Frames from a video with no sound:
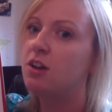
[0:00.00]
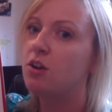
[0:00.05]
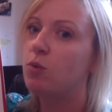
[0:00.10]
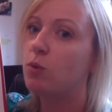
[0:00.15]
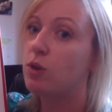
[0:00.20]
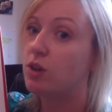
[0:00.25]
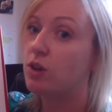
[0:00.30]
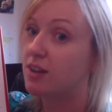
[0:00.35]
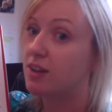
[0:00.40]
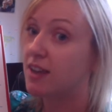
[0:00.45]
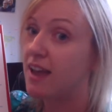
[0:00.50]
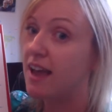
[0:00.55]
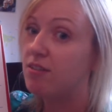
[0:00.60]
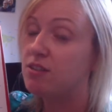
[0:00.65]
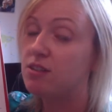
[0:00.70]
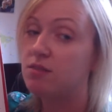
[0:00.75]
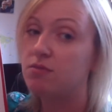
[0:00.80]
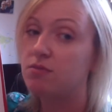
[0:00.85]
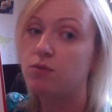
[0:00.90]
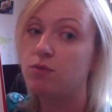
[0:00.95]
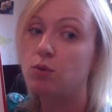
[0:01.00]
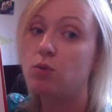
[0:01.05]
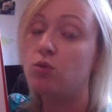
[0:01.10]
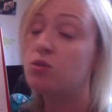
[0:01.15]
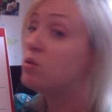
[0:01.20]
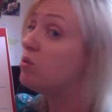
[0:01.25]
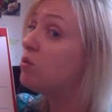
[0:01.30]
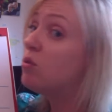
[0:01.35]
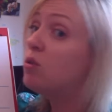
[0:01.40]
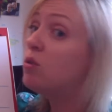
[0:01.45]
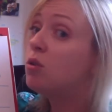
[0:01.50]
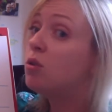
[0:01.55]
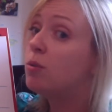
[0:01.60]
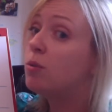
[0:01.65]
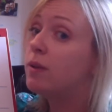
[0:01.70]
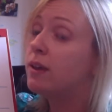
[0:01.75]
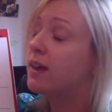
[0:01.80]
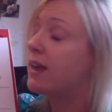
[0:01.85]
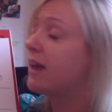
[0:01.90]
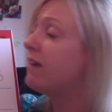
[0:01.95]
We could count in 4s or
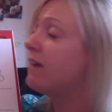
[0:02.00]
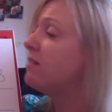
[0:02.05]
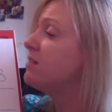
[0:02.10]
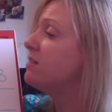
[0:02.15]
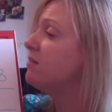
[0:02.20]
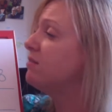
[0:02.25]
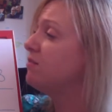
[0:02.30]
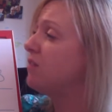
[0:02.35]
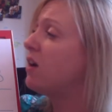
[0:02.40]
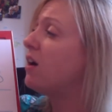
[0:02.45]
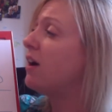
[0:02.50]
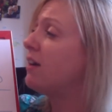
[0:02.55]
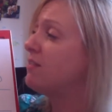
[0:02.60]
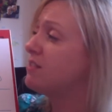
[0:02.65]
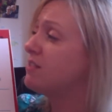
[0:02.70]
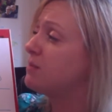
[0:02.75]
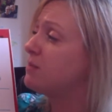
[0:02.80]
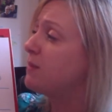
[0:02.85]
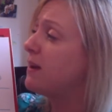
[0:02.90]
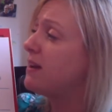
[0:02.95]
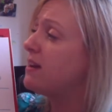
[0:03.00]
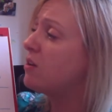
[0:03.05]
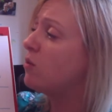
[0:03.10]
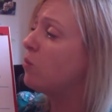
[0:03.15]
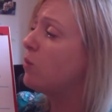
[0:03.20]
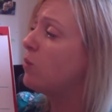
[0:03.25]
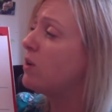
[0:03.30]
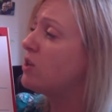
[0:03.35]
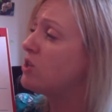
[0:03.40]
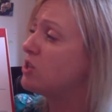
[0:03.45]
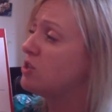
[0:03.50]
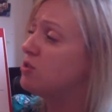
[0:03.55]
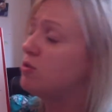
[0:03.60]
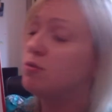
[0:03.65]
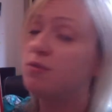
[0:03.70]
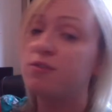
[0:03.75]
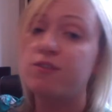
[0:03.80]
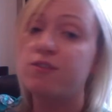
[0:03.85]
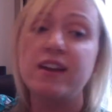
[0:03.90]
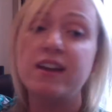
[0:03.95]
we could count in 5s, depending on which is
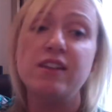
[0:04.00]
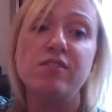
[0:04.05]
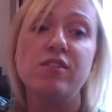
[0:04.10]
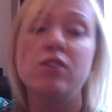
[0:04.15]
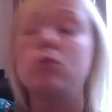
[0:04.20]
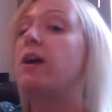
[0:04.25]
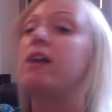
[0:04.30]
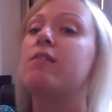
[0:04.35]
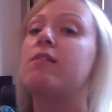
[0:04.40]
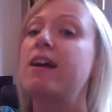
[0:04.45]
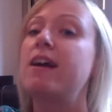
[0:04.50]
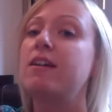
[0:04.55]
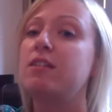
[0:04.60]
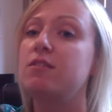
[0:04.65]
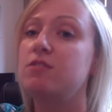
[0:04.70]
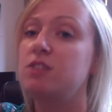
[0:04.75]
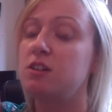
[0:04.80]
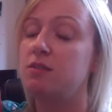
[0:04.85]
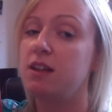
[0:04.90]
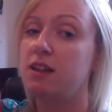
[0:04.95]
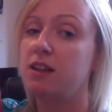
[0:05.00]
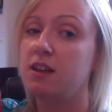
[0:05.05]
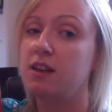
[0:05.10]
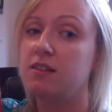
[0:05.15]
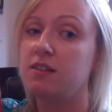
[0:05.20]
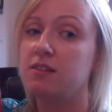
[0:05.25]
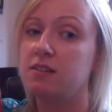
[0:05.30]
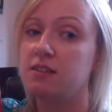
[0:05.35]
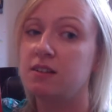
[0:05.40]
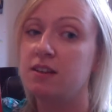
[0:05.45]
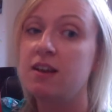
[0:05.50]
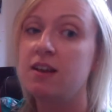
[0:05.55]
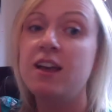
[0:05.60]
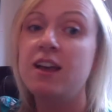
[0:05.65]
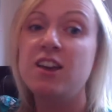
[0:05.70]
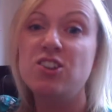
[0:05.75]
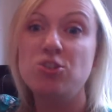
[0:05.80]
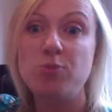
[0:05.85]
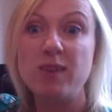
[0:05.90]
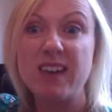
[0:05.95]
your favourite way around of doing this.
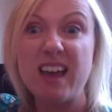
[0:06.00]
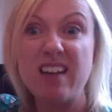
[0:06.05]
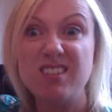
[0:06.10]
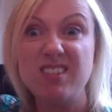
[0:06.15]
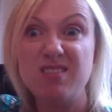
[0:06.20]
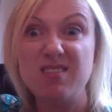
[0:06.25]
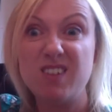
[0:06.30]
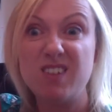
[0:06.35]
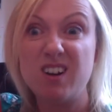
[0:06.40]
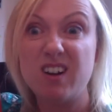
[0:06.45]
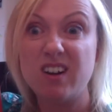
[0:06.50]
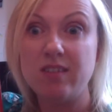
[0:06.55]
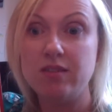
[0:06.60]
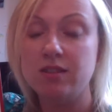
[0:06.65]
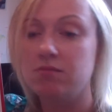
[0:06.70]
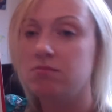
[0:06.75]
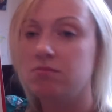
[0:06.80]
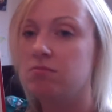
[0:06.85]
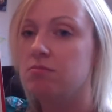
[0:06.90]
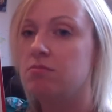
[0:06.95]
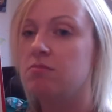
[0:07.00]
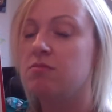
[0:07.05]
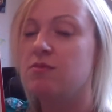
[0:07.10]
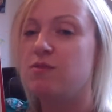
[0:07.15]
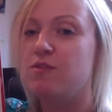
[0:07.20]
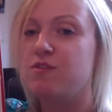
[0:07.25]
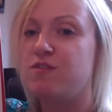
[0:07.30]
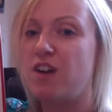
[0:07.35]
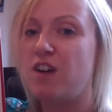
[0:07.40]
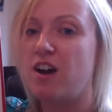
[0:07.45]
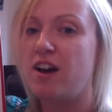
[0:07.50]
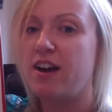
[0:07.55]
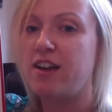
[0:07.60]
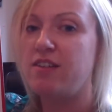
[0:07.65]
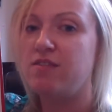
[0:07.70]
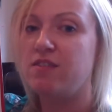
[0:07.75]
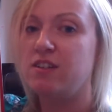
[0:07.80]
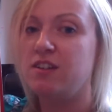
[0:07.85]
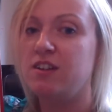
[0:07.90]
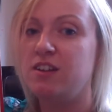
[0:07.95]
Should we count in 5s?
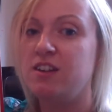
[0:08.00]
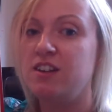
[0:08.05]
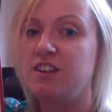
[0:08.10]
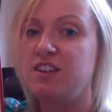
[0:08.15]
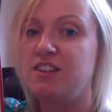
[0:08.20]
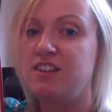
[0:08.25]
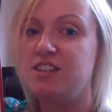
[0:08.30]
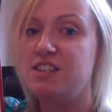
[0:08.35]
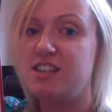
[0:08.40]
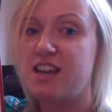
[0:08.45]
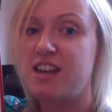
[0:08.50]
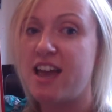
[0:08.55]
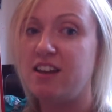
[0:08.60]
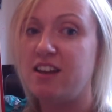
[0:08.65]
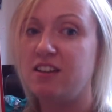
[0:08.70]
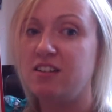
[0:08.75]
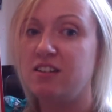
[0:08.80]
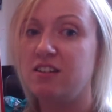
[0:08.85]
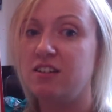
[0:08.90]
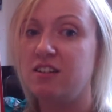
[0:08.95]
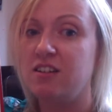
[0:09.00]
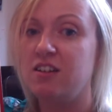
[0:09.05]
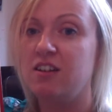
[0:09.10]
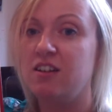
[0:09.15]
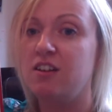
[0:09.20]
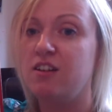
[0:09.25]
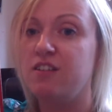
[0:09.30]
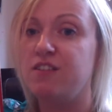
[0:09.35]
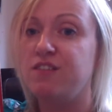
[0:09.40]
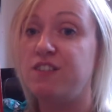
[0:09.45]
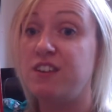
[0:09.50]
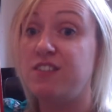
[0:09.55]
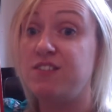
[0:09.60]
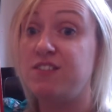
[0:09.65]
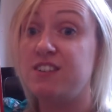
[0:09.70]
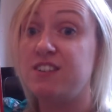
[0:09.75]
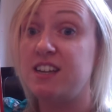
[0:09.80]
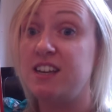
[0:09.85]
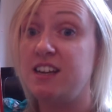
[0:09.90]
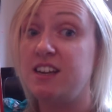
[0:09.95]
5, 10,
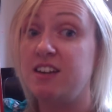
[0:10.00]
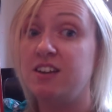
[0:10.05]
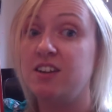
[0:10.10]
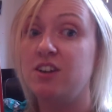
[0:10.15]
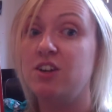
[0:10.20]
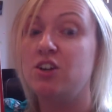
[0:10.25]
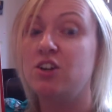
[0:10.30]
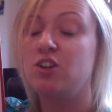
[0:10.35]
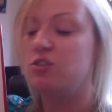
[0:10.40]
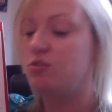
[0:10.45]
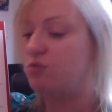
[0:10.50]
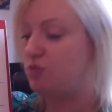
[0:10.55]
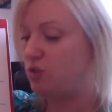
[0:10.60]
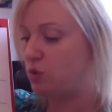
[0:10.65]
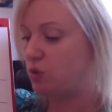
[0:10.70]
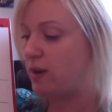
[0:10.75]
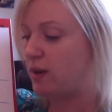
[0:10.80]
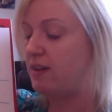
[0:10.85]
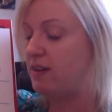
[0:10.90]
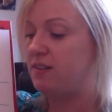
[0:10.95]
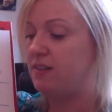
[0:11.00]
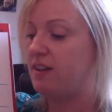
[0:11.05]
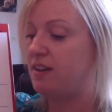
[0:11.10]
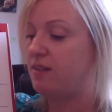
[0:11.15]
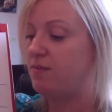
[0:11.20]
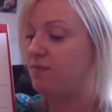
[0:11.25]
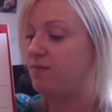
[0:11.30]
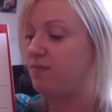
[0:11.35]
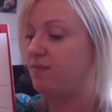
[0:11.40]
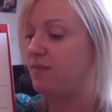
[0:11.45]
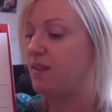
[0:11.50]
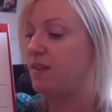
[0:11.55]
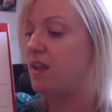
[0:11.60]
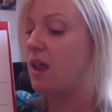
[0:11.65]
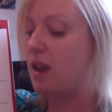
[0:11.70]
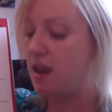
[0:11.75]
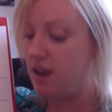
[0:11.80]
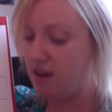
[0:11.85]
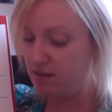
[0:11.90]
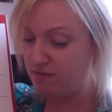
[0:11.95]
15, 20.
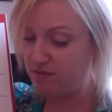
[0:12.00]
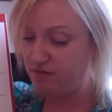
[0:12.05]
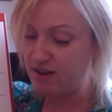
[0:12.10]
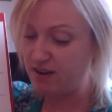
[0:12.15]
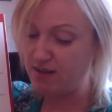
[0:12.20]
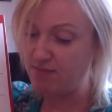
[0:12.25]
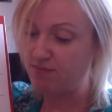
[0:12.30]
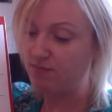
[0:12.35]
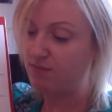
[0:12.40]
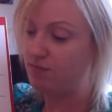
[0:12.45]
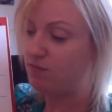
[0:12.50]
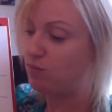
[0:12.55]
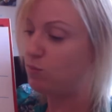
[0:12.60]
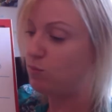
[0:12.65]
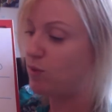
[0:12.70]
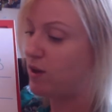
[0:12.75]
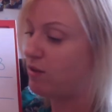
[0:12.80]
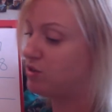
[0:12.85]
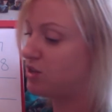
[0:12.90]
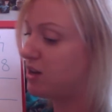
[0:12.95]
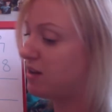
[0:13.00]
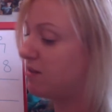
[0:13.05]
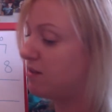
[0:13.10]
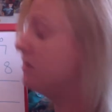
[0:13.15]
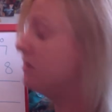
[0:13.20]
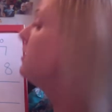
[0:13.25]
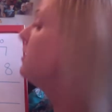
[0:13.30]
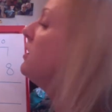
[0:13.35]
Lovely. Well done.